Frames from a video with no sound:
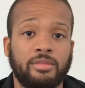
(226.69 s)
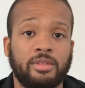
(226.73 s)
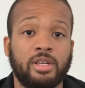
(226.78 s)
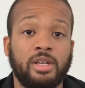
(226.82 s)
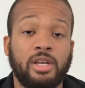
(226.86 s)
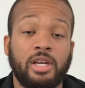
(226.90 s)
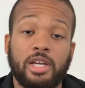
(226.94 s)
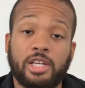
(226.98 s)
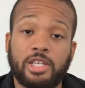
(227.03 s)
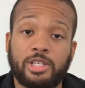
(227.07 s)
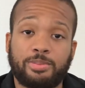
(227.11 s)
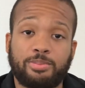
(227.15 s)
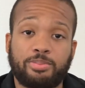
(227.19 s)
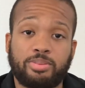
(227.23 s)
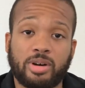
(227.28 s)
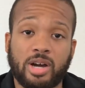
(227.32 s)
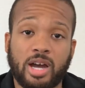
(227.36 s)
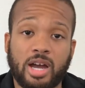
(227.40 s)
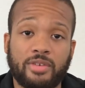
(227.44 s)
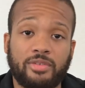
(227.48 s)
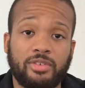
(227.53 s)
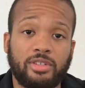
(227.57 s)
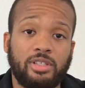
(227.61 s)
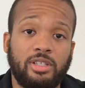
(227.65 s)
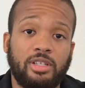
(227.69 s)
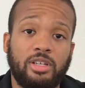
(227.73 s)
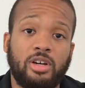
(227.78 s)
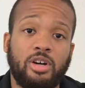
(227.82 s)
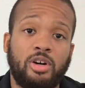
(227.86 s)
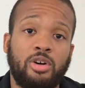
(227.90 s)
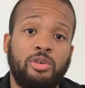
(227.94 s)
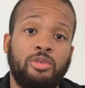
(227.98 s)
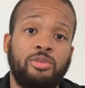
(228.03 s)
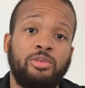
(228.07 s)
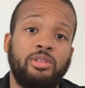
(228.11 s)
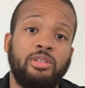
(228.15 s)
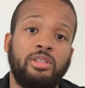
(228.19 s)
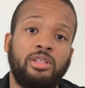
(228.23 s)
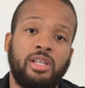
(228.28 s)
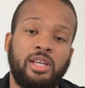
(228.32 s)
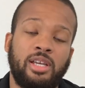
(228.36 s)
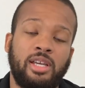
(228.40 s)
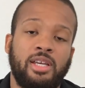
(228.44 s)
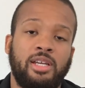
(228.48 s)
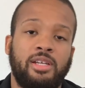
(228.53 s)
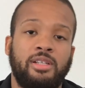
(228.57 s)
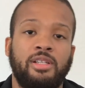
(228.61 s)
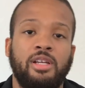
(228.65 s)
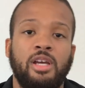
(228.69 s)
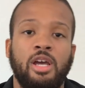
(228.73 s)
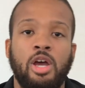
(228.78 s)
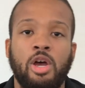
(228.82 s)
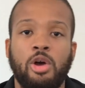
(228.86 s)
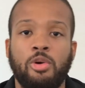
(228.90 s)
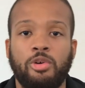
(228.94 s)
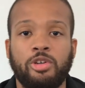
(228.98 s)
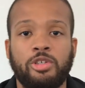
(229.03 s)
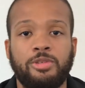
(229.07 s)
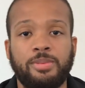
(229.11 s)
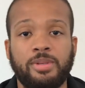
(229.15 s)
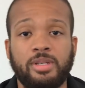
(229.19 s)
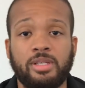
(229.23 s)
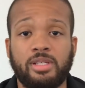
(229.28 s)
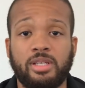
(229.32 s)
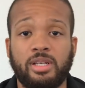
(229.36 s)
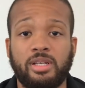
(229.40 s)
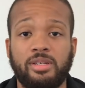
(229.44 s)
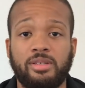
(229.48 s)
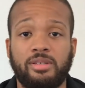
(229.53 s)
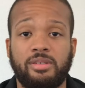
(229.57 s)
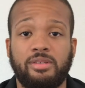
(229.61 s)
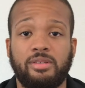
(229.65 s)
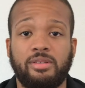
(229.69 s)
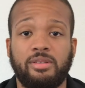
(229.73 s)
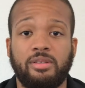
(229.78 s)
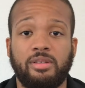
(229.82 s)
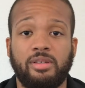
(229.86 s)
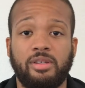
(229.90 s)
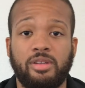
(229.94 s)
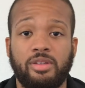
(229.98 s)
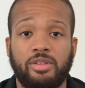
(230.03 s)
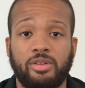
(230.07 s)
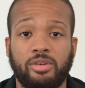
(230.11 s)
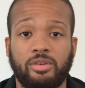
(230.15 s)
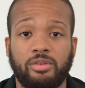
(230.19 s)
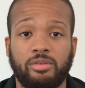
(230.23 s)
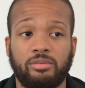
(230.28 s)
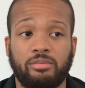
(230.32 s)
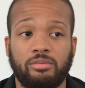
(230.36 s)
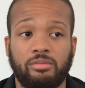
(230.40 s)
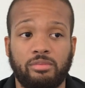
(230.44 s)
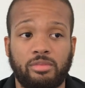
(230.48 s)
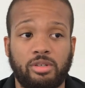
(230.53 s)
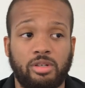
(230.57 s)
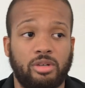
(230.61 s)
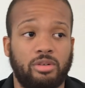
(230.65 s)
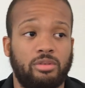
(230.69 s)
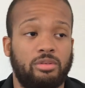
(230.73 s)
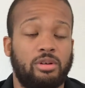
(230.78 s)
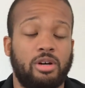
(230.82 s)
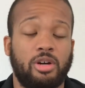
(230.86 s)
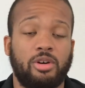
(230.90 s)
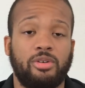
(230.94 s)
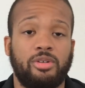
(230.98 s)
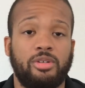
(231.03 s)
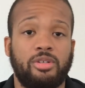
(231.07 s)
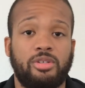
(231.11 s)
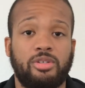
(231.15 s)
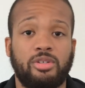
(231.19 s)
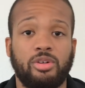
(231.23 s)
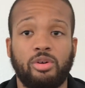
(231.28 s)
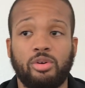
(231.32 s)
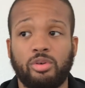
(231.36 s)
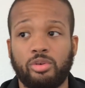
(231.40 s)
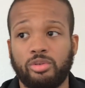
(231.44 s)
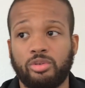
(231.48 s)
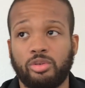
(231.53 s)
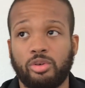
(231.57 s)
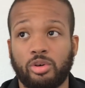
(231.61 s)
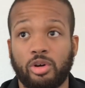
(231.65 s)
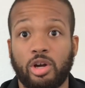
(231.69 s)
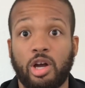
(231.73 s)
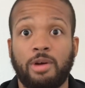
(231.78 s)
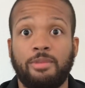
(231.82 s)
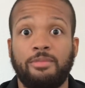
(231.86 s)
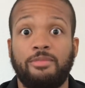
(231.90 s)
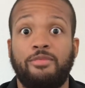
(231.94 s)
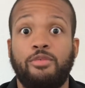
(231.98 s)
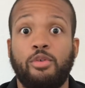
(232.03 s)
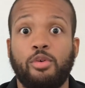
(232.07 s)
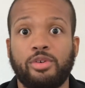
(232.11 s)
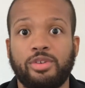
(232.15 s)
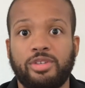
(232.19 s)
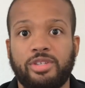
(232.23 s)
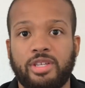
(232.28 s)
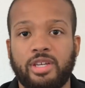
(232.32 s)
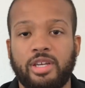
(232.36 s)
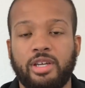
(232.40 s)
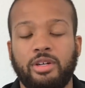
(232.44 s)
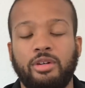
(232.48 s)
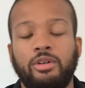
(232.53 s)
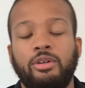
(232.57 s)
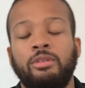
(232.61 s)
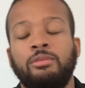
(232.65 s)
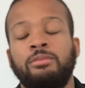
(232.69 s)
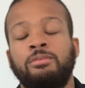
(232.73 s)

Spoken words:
It's privately owned land, which means that it's either, already sold or up for sale.